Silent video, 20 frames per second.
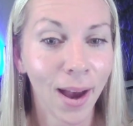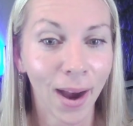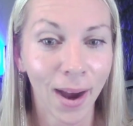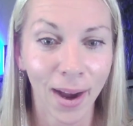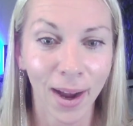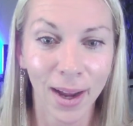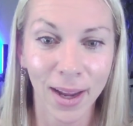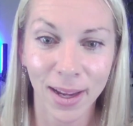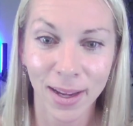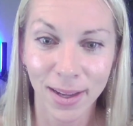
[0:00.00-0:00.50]

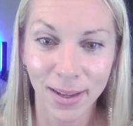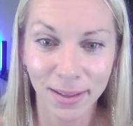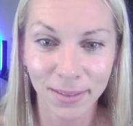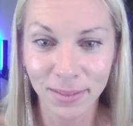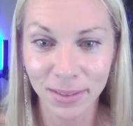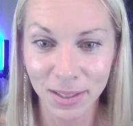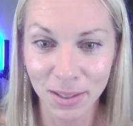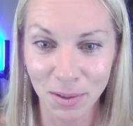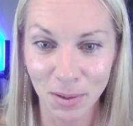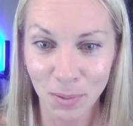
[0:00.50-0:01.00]
I,
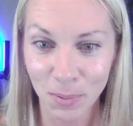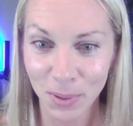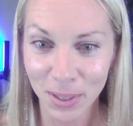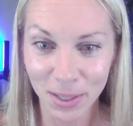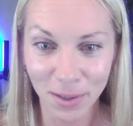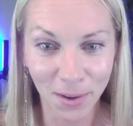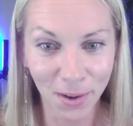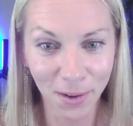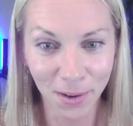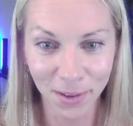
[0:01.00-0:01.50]
you know,
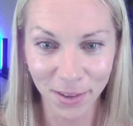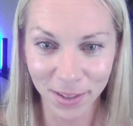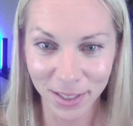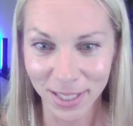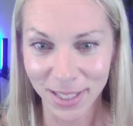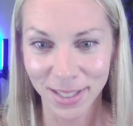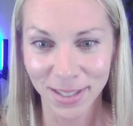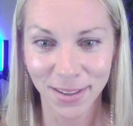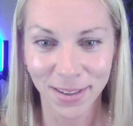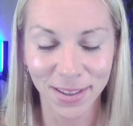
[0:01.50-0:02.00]
went all
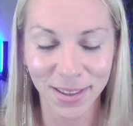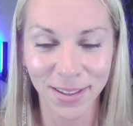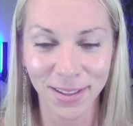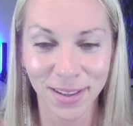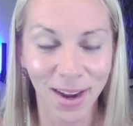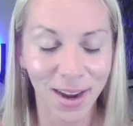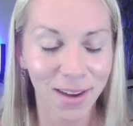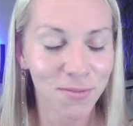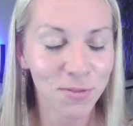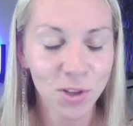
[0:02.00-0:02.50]
in on,
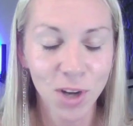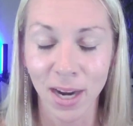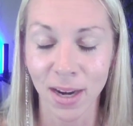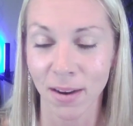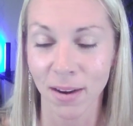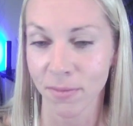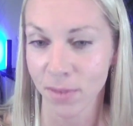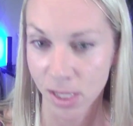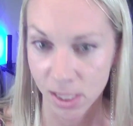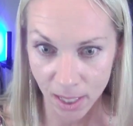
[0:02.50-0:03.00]
I've tried
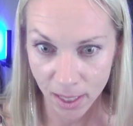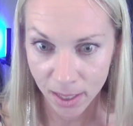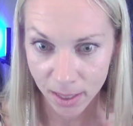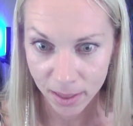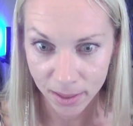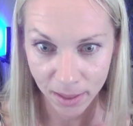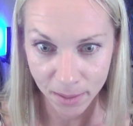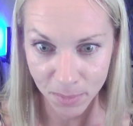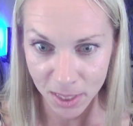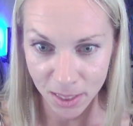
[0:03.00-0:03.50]
every
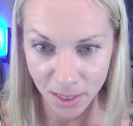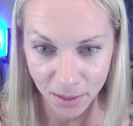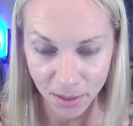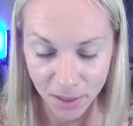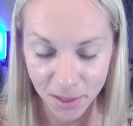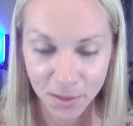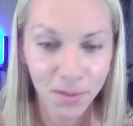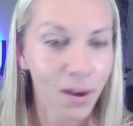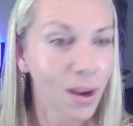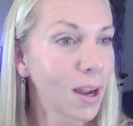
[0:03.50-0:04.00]
diet, let me tell
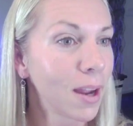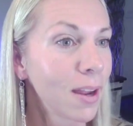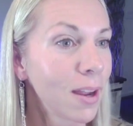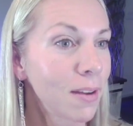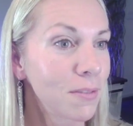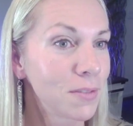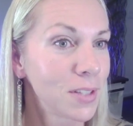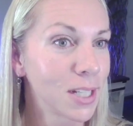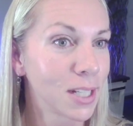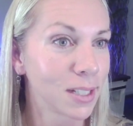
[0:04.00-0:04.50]
you. I
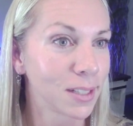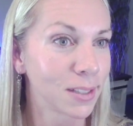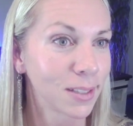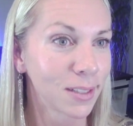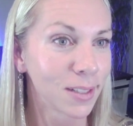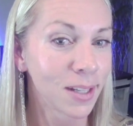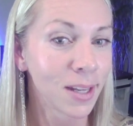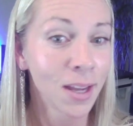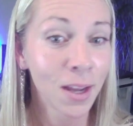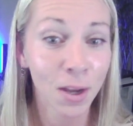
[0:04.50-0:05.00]
have
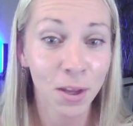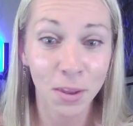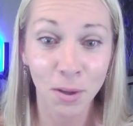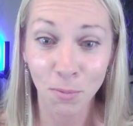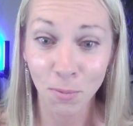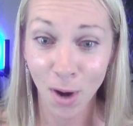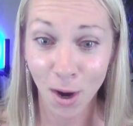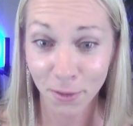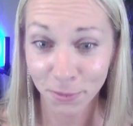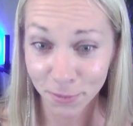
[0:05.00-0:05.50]
done
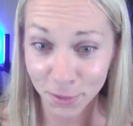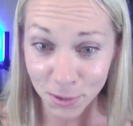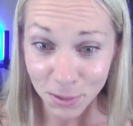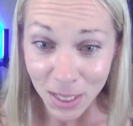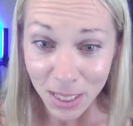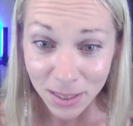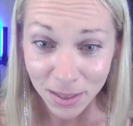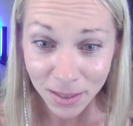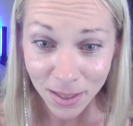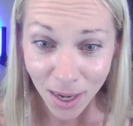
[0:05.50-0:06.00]
the raw
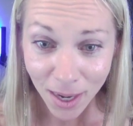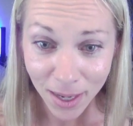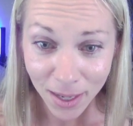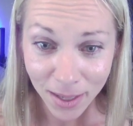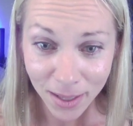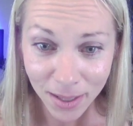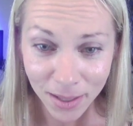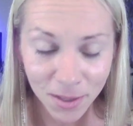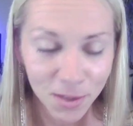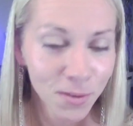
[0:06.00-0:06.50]
foodist
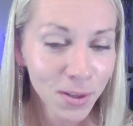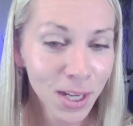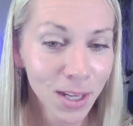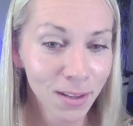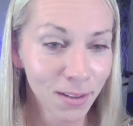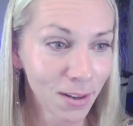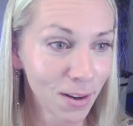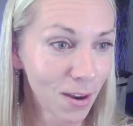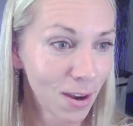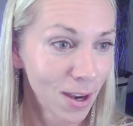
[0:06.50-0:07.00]
diet. You
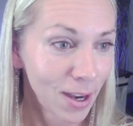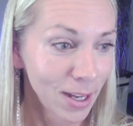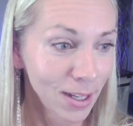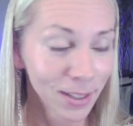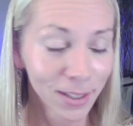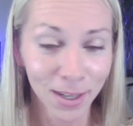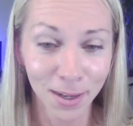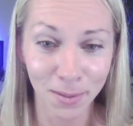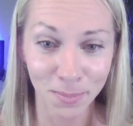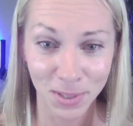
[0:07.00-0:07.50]

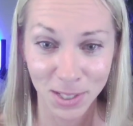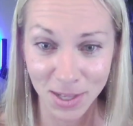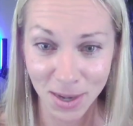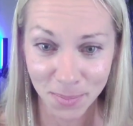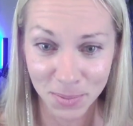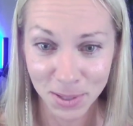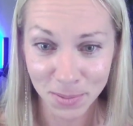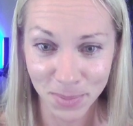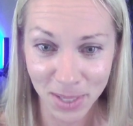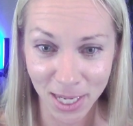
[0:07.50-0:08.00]
cannot come
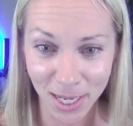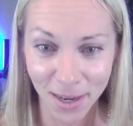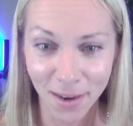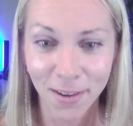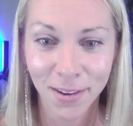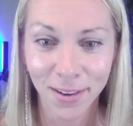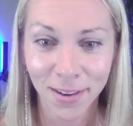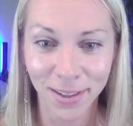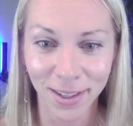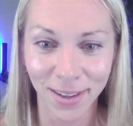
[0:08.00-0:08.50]
step to me
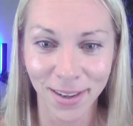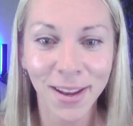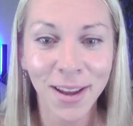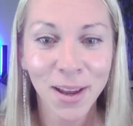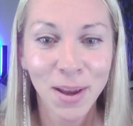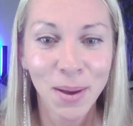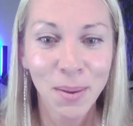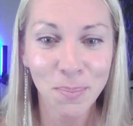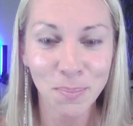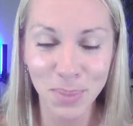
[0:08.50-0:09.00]
on
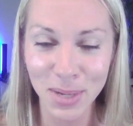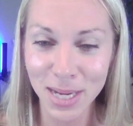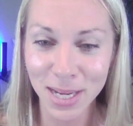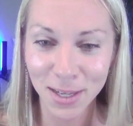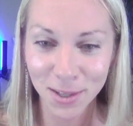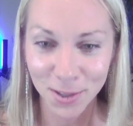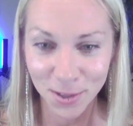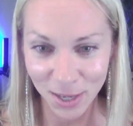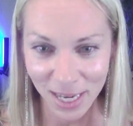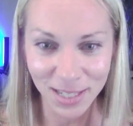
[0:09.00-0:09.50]

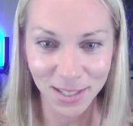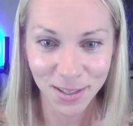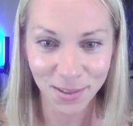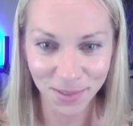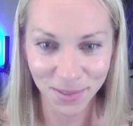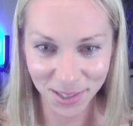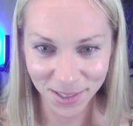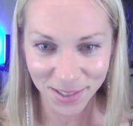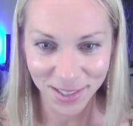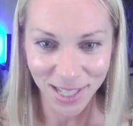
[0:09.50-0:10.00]
being crazy
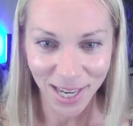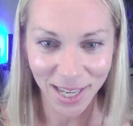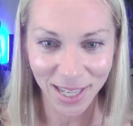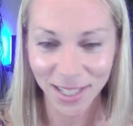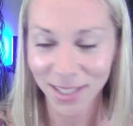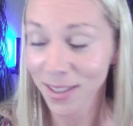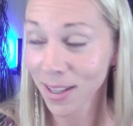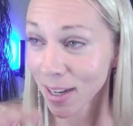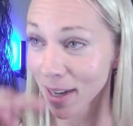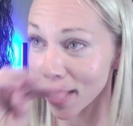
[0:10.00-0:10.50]
with your
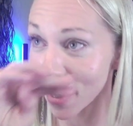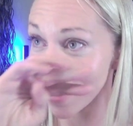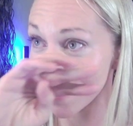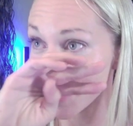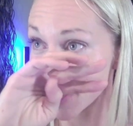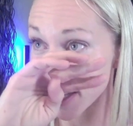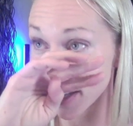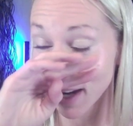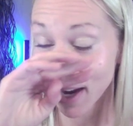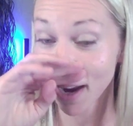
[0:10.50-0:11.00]
diet. Like,
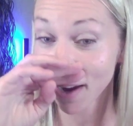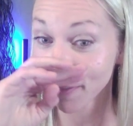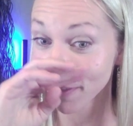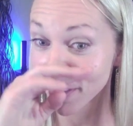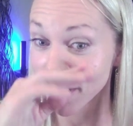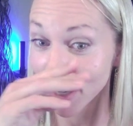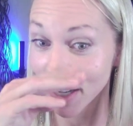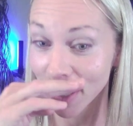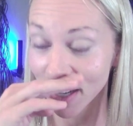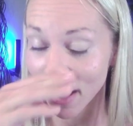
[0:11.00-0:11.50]
I've done
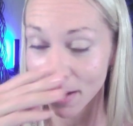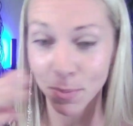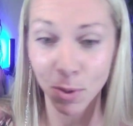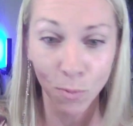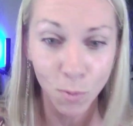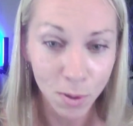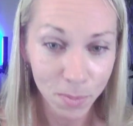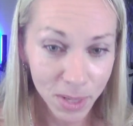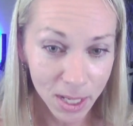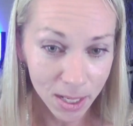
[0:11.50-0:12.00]
I'm a
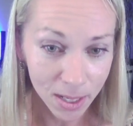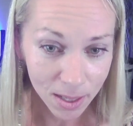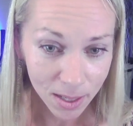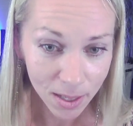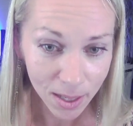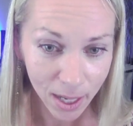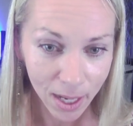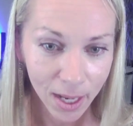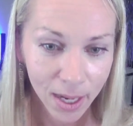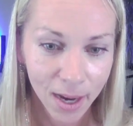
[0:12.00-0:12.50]

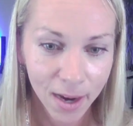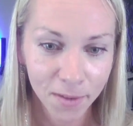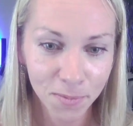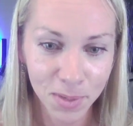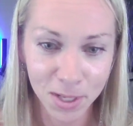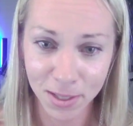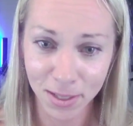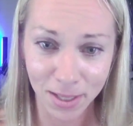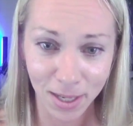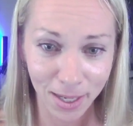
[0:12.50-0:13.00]
woman, and I've
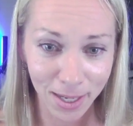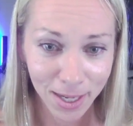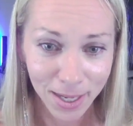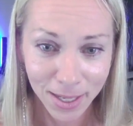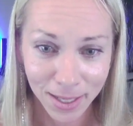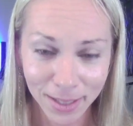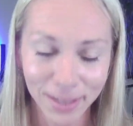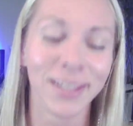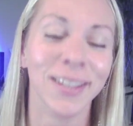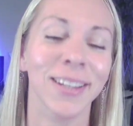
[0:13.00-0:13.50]
been
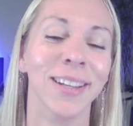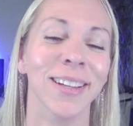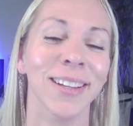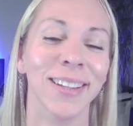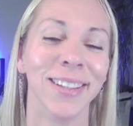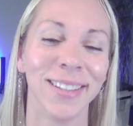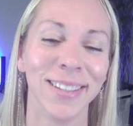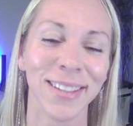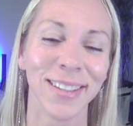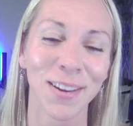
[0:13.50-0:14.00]
studying
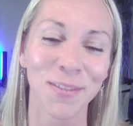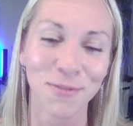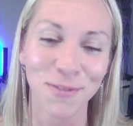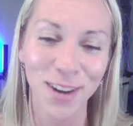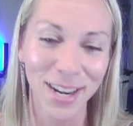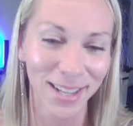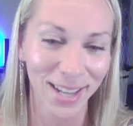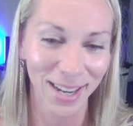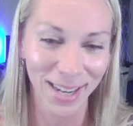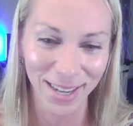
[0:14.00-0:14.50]
I've
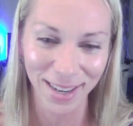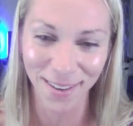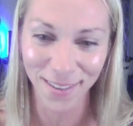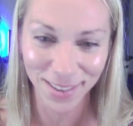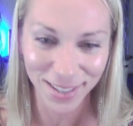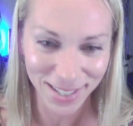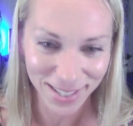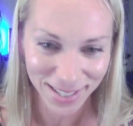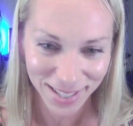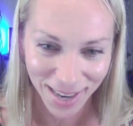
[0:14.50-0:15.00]
read like
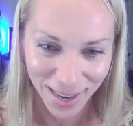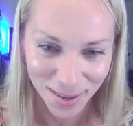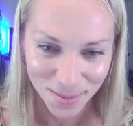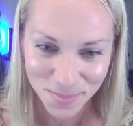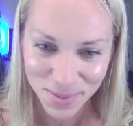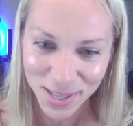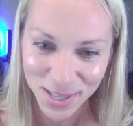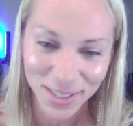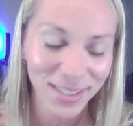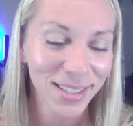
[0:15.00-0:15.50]
all these
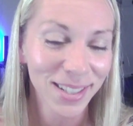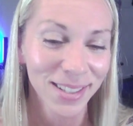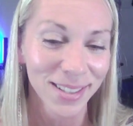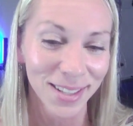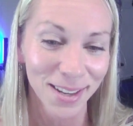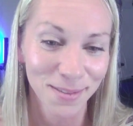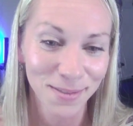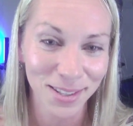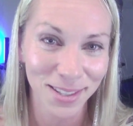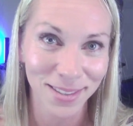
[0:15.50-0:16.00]
diet books
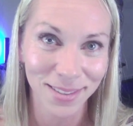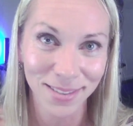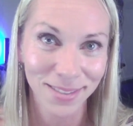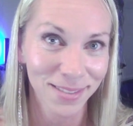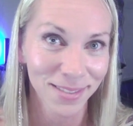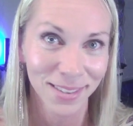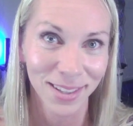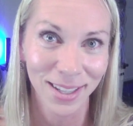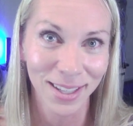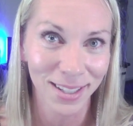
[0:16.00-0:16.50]
since I was
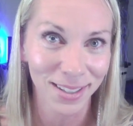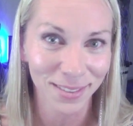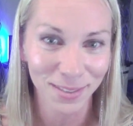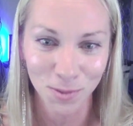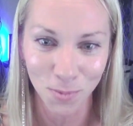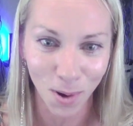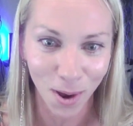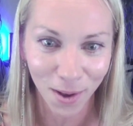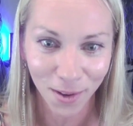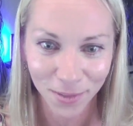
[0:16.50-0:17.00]
like
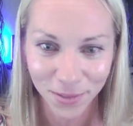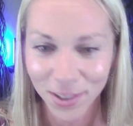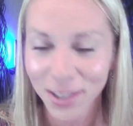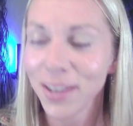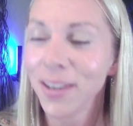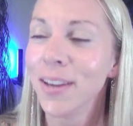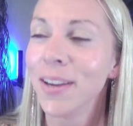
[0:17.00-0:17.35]
12.